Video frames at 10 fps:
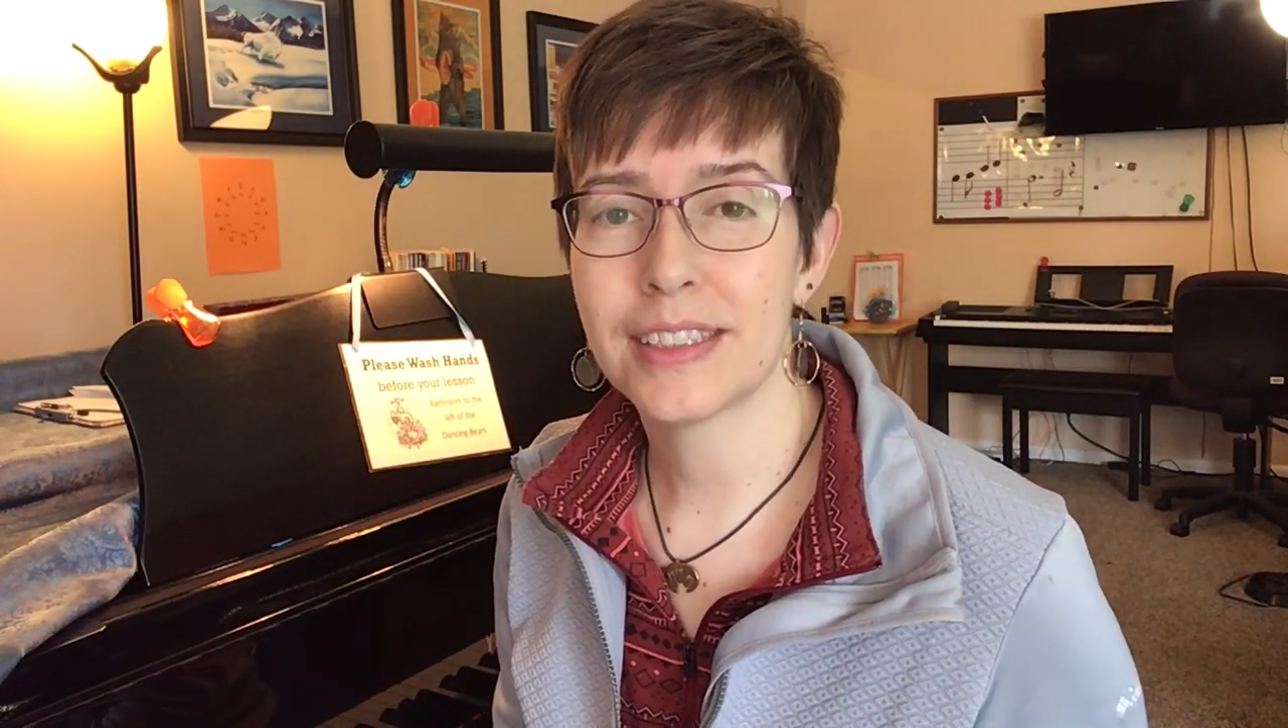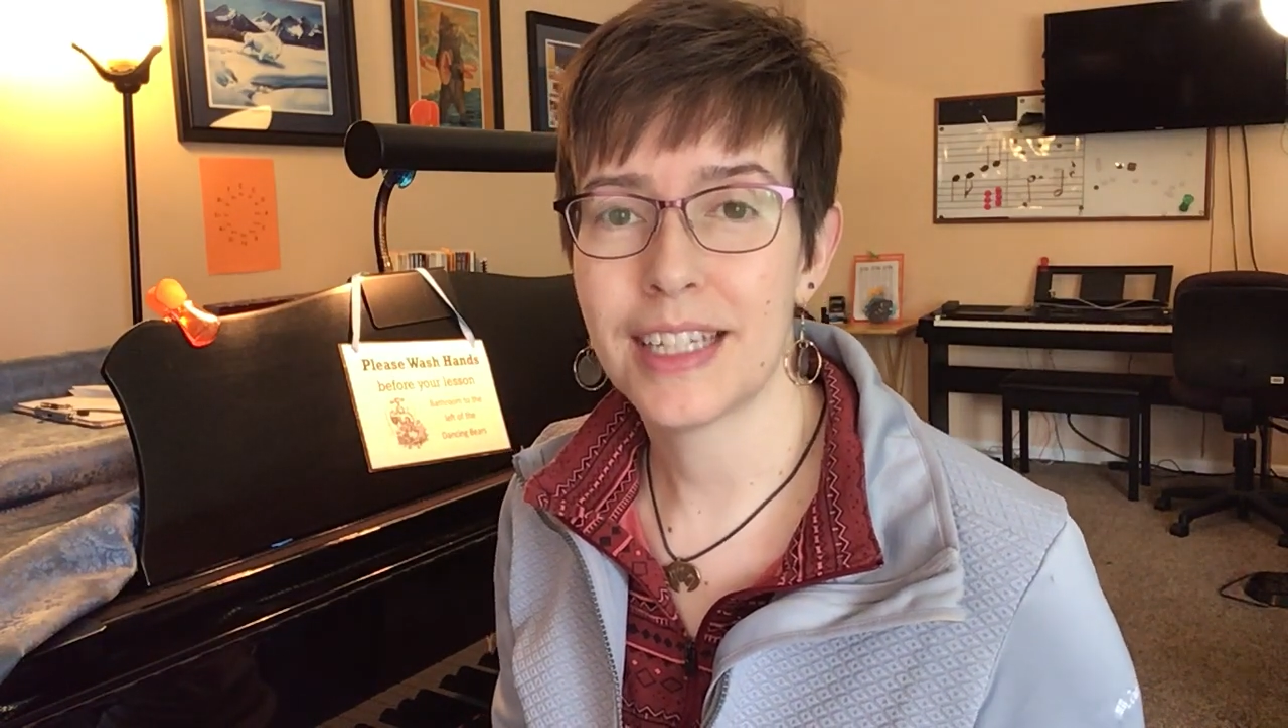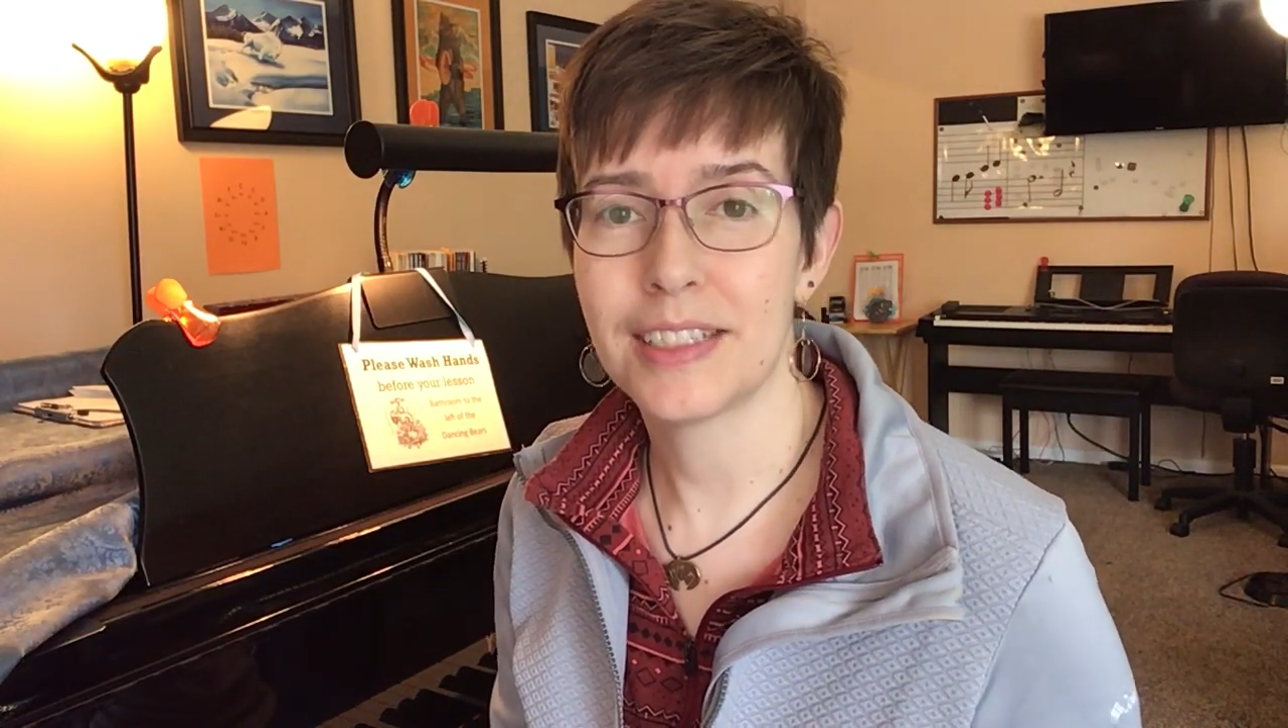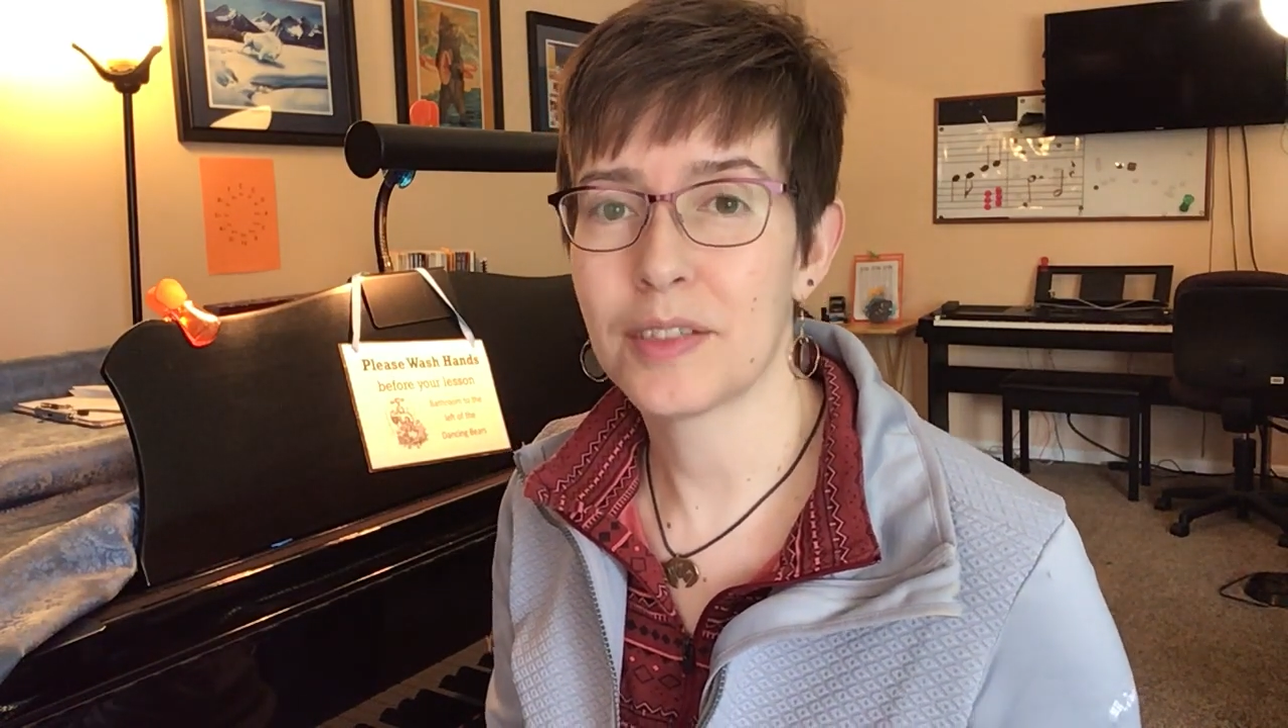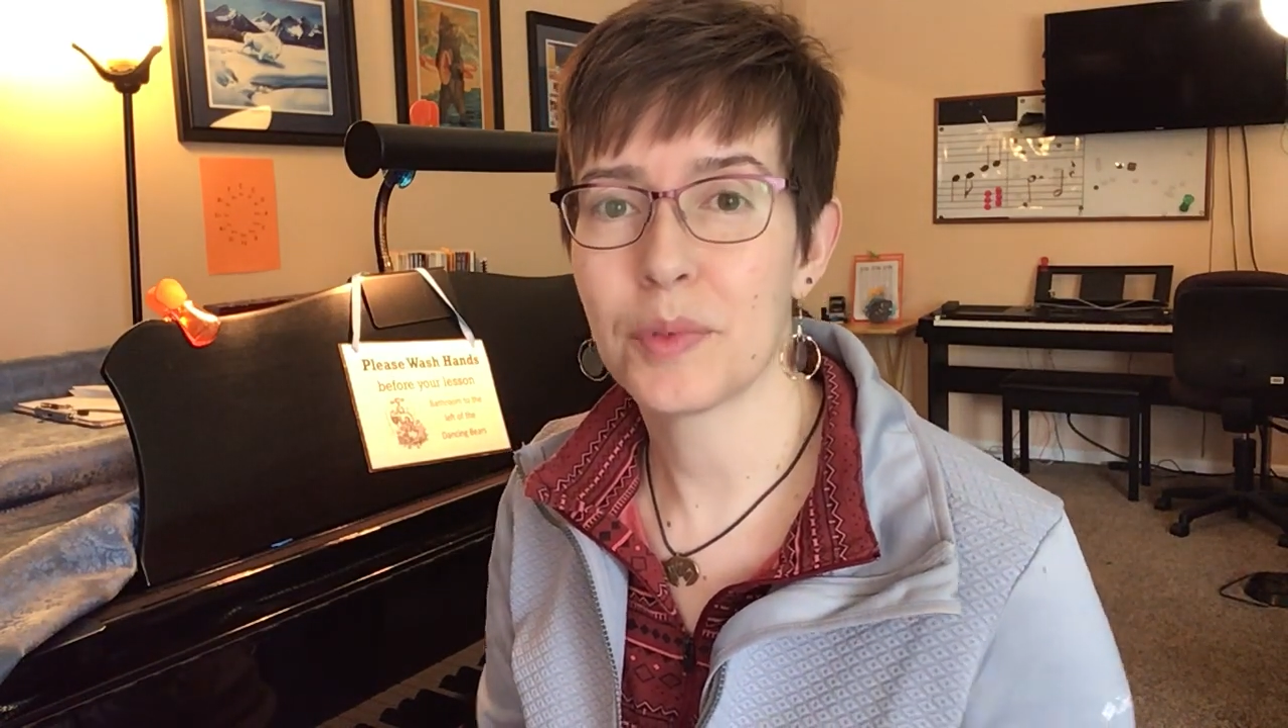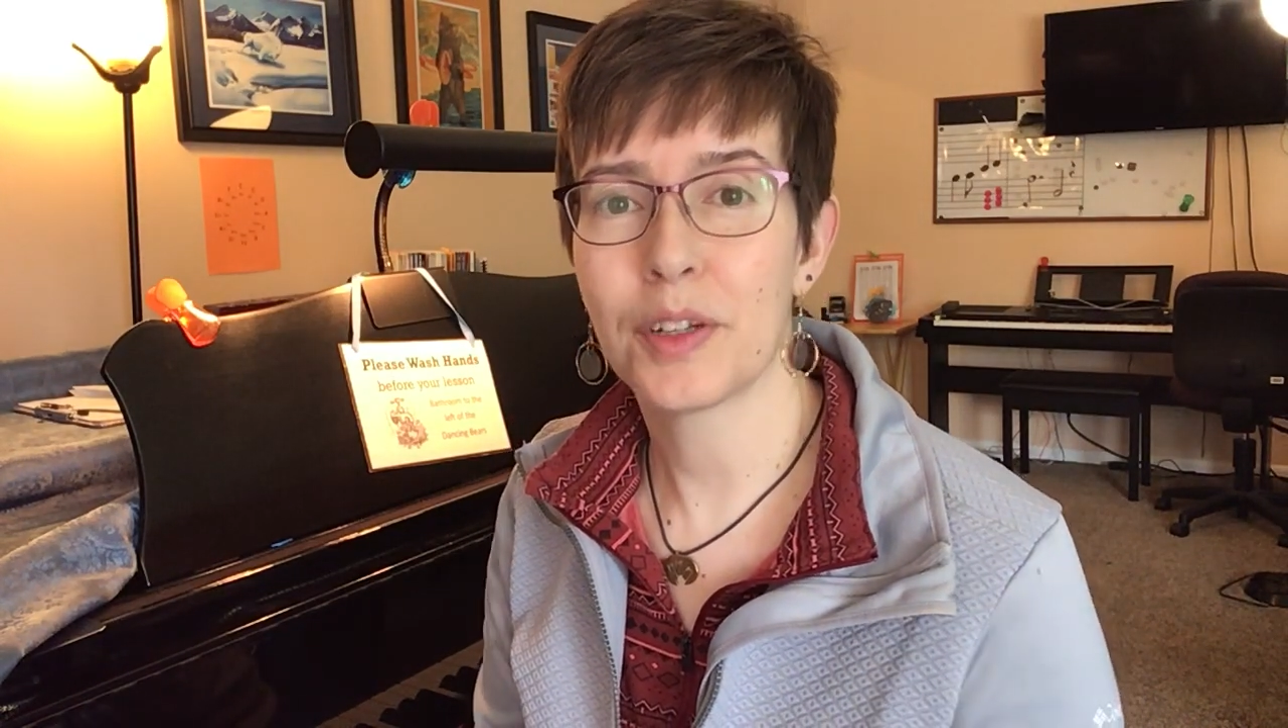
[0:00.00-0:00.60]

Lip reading: Legend.